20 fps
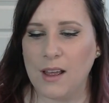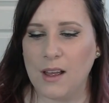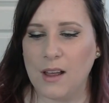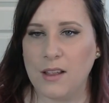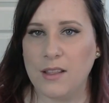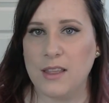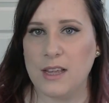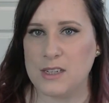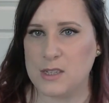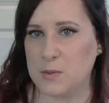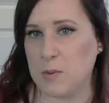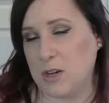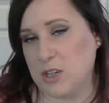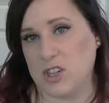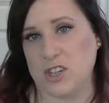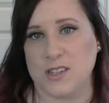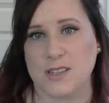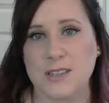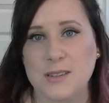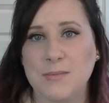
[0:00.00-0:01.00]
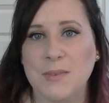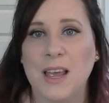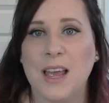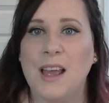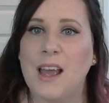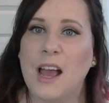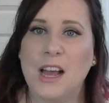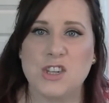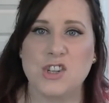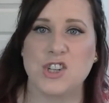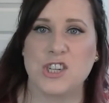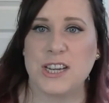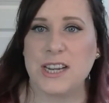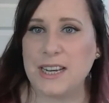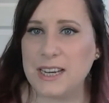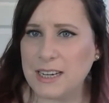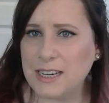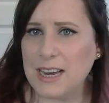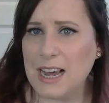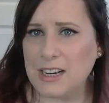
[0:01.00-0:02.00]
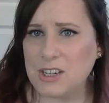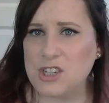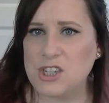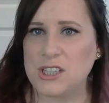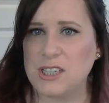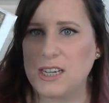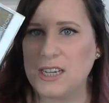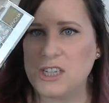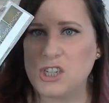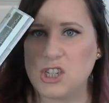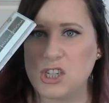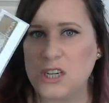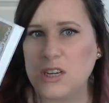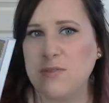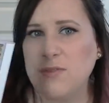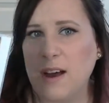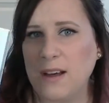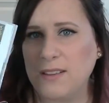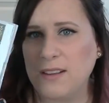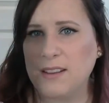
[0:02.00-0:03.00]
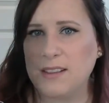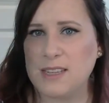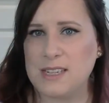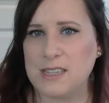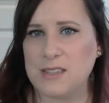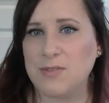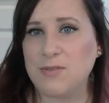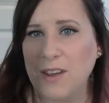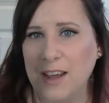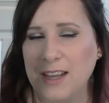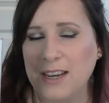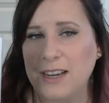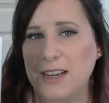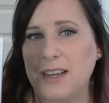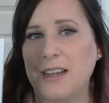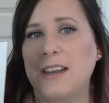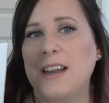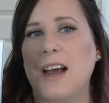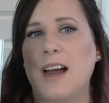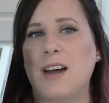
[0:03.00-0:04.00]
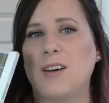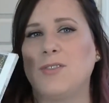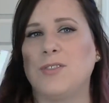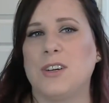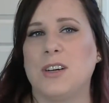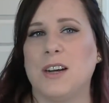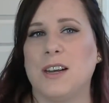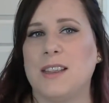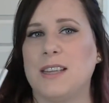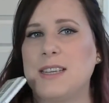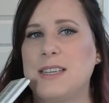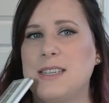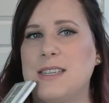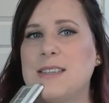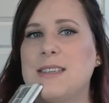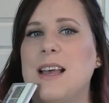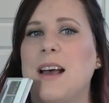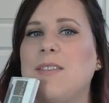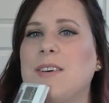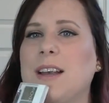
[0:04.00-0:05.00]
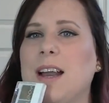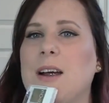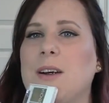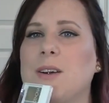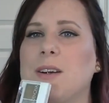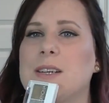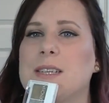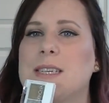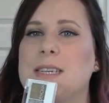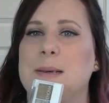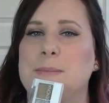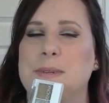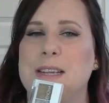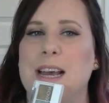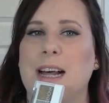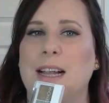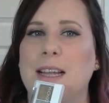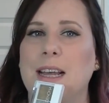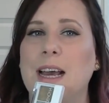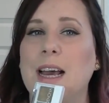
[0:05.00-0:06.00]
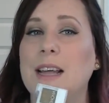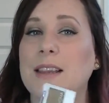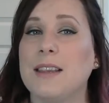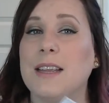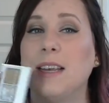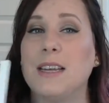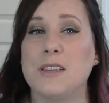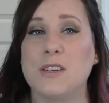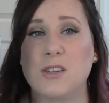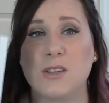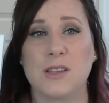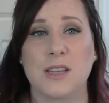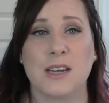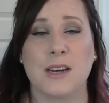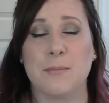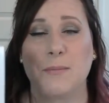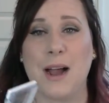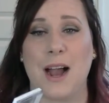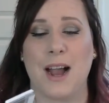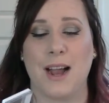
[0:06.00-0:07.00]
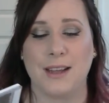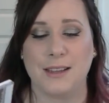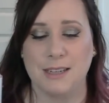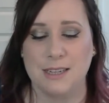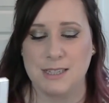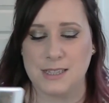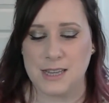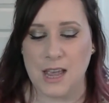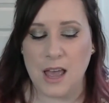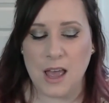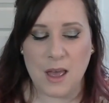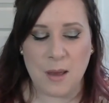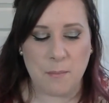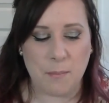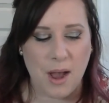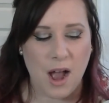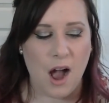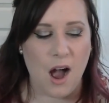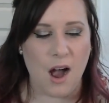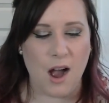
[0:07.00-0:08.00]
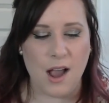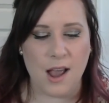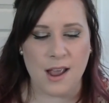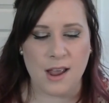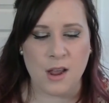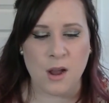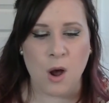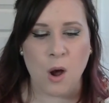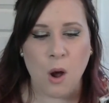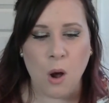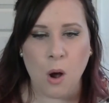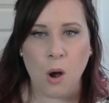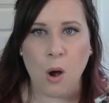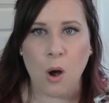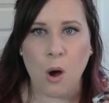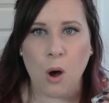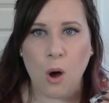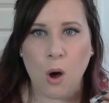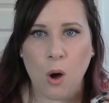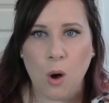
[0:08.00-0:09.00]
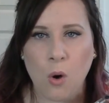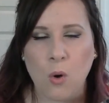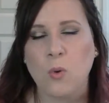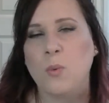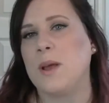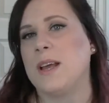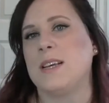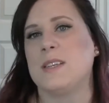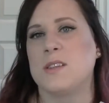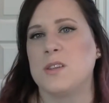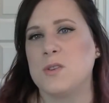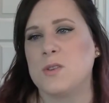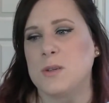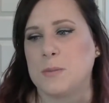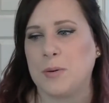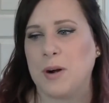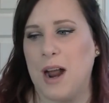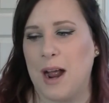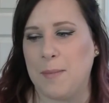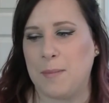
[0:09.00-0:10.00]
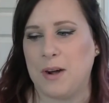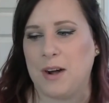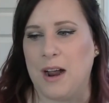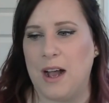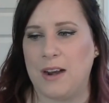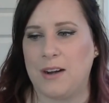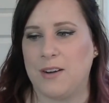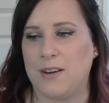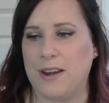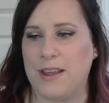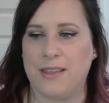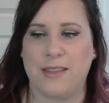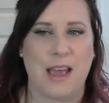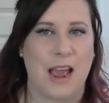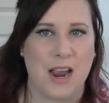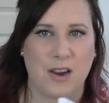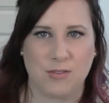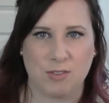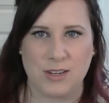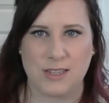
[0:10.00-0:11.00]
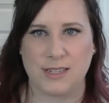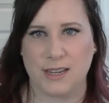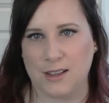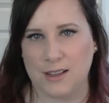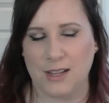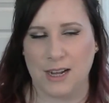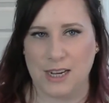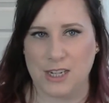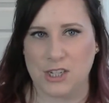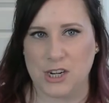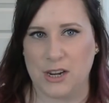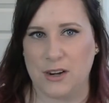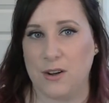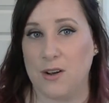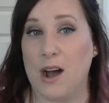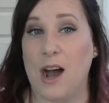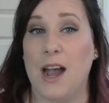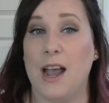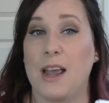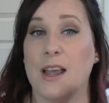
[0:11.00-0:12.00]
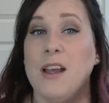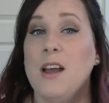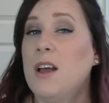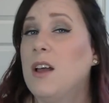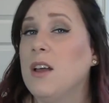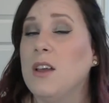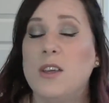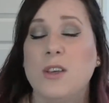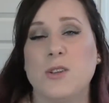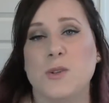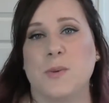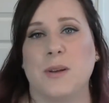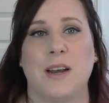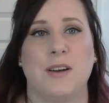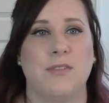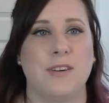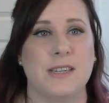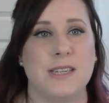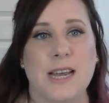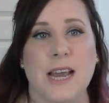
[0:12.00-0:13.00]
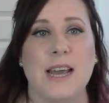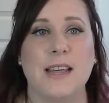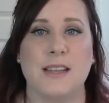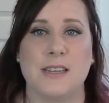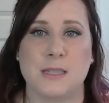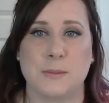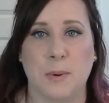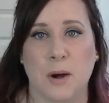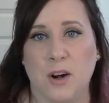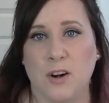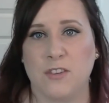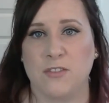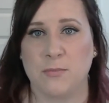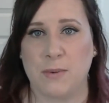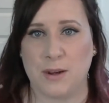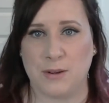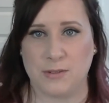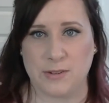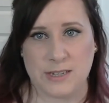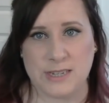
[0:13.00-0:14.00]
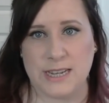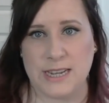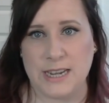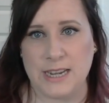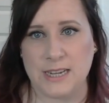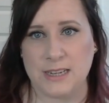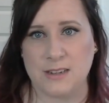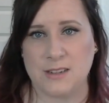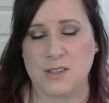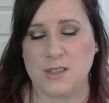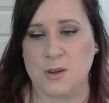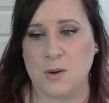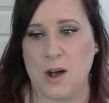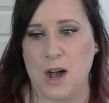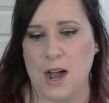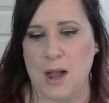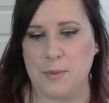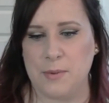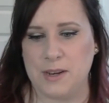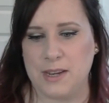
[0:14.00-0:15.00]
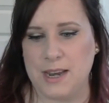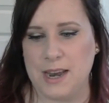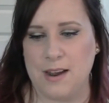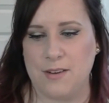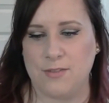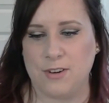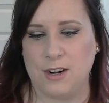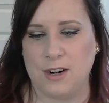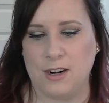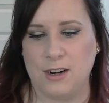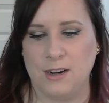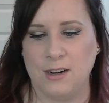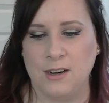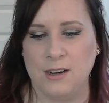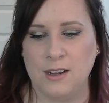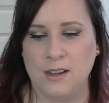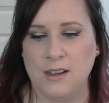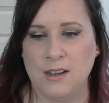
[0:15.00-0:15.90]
the swatches. She found that these faded after I think 7 hours, Temptalia. They didn't do that on my eyelids, but I always use a primer underneath every single eyeshadow. I use one every day, that's part of my routine, so I would never